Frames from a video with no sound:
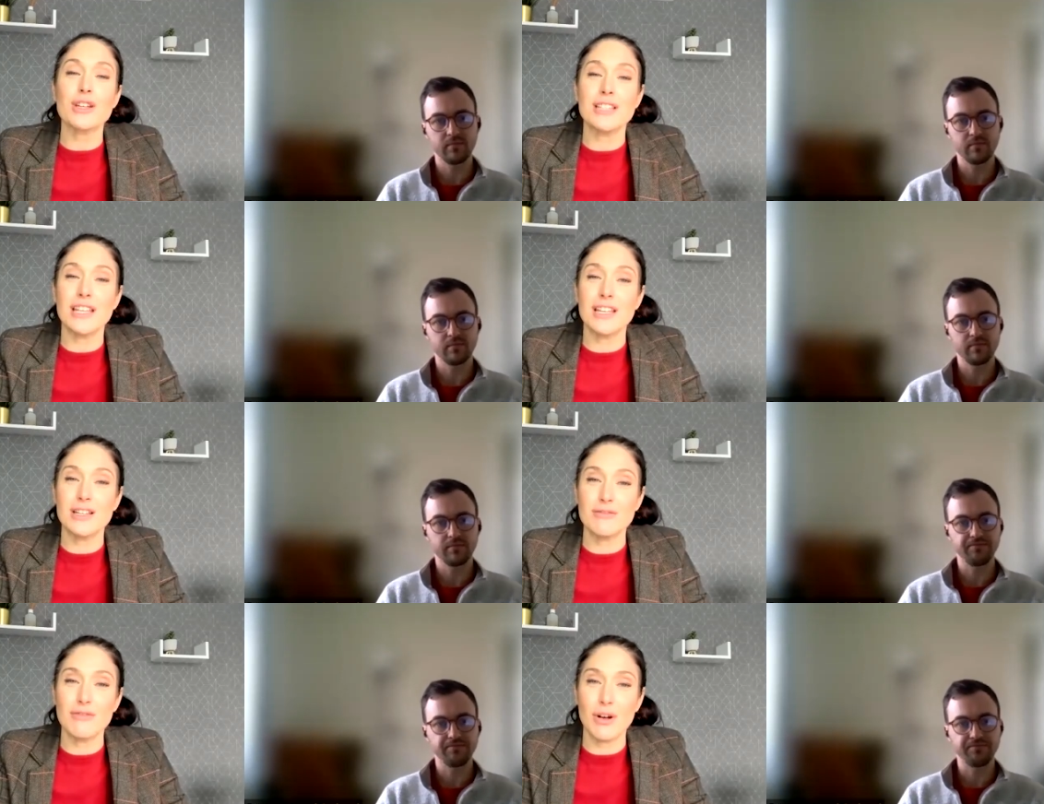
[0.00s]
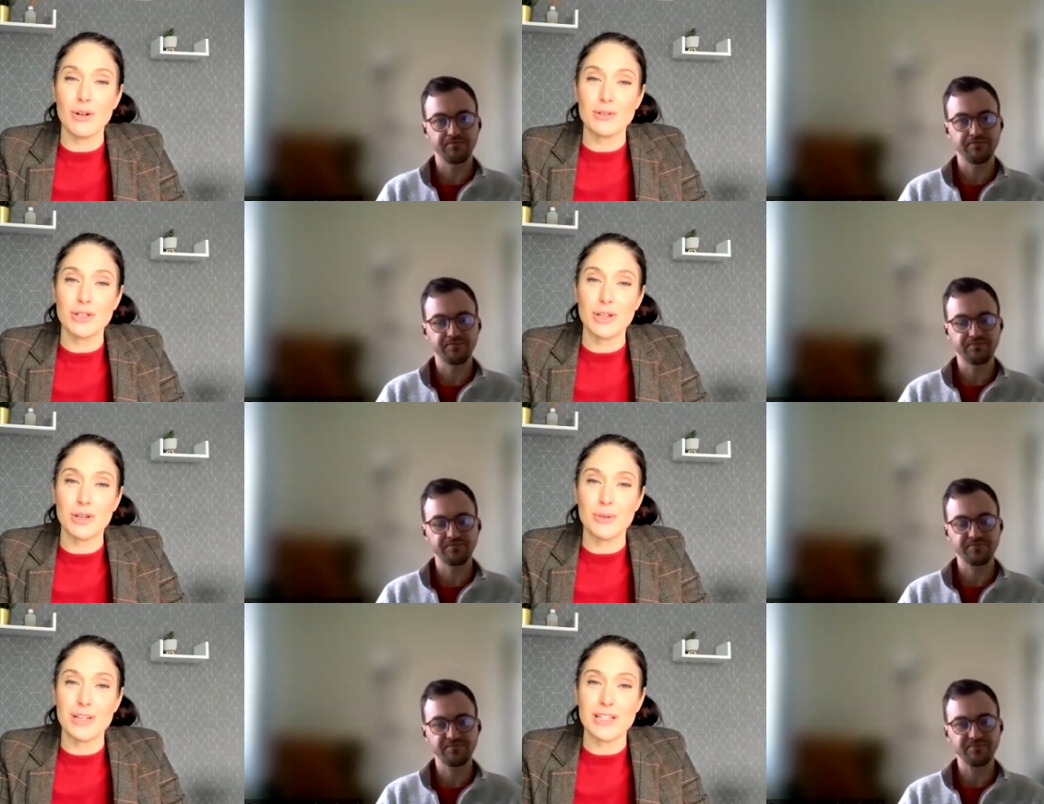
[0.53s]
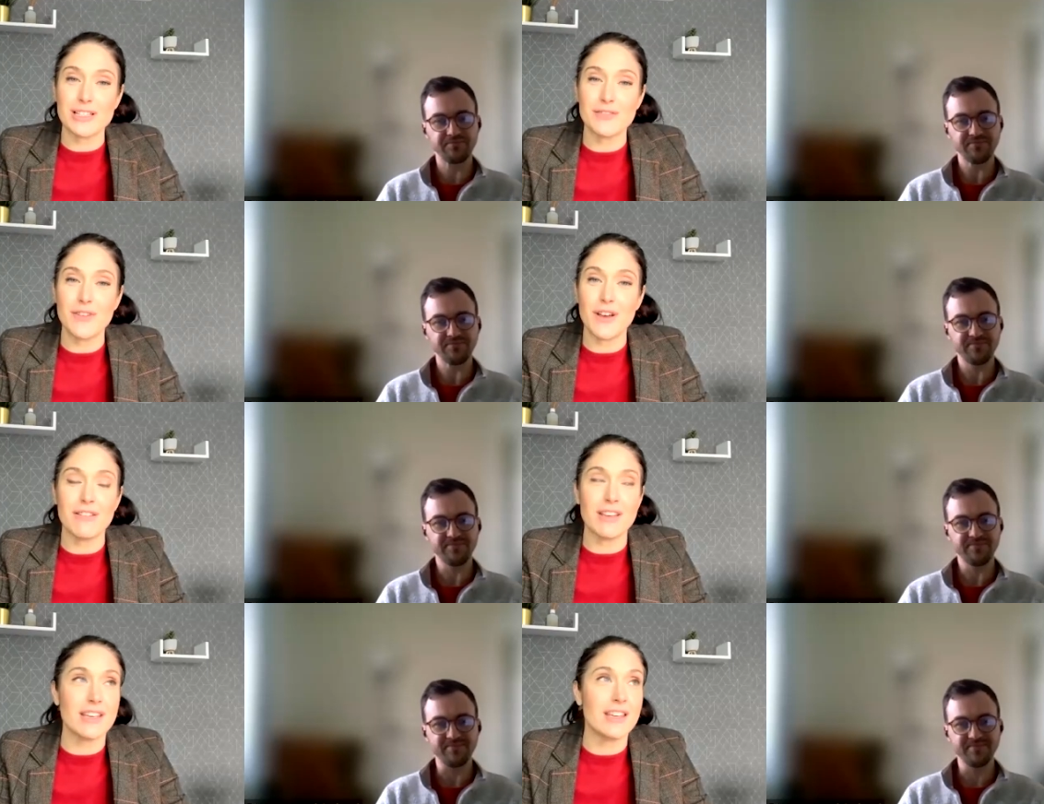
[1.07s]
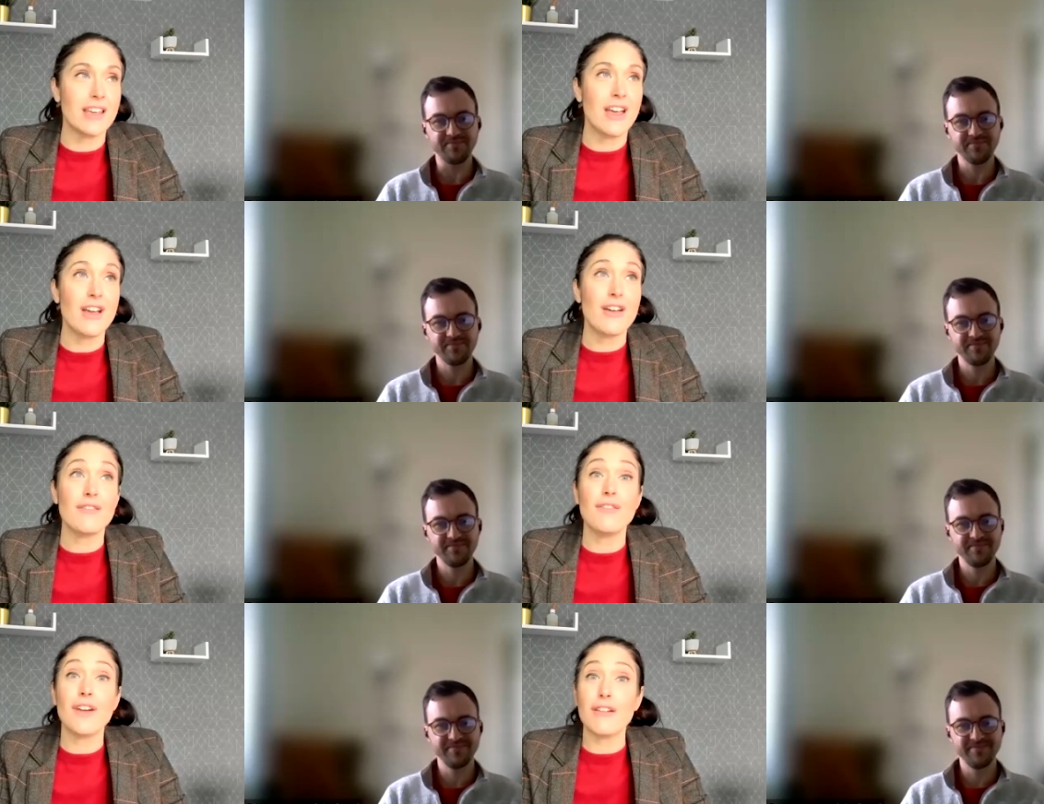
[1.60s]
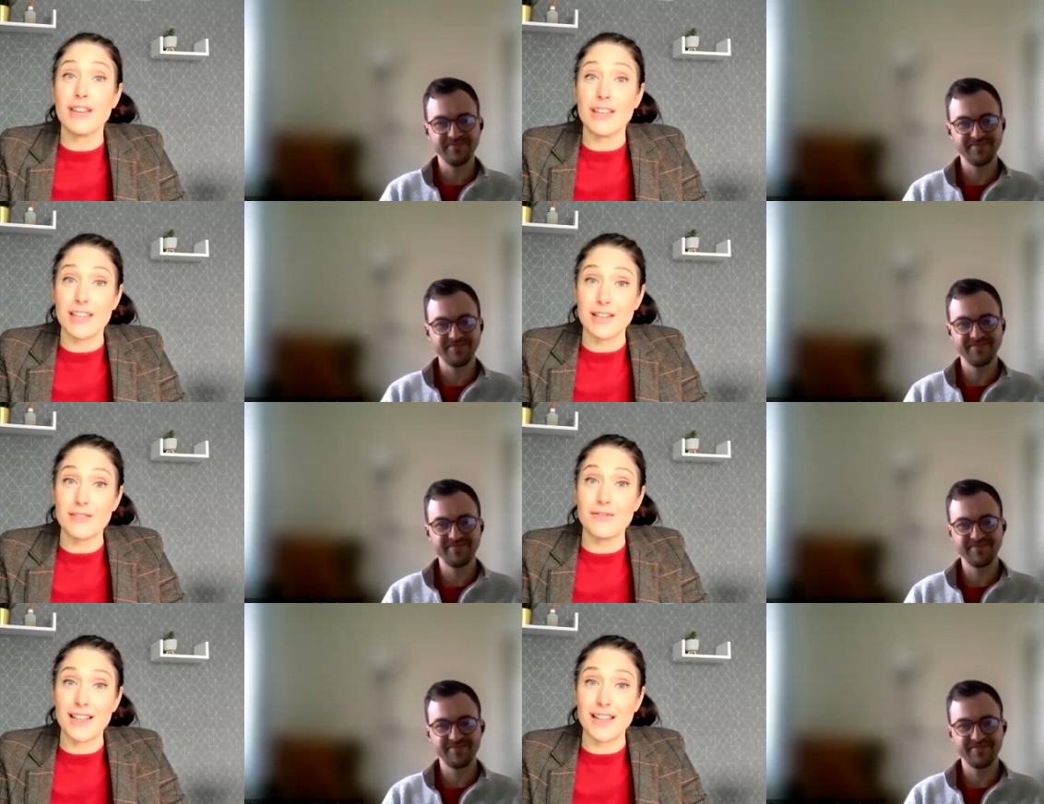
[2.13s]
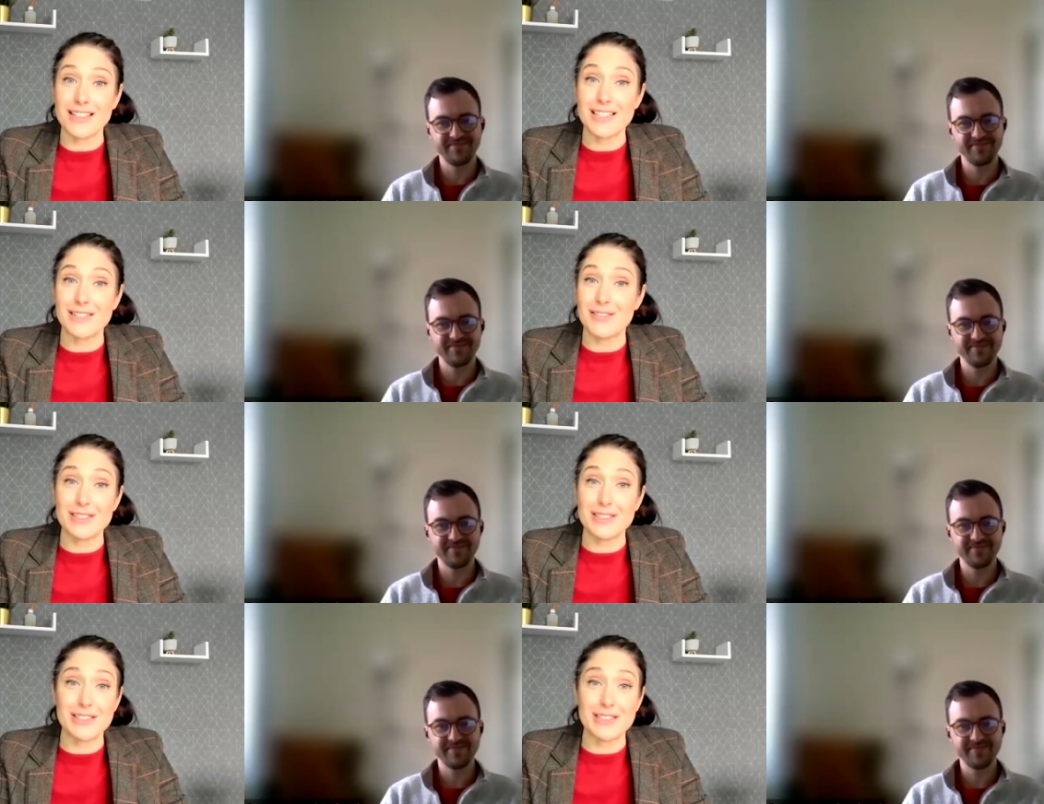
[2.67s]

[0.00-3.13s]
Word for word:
Speaker 1: thirteen-year-old who is very, very inventive.